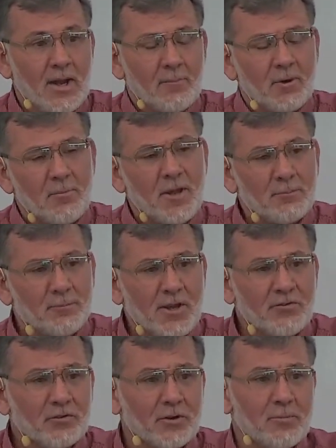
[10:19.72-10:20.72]
but it
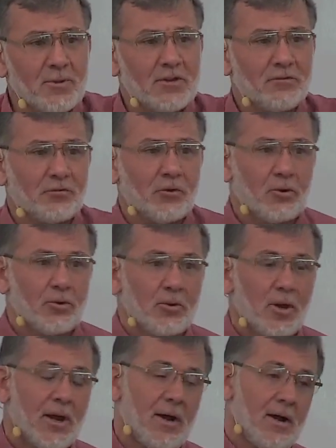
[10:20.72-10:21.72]
basically means
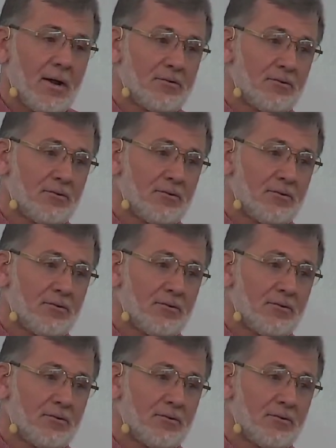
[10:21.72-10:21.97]
to, uh,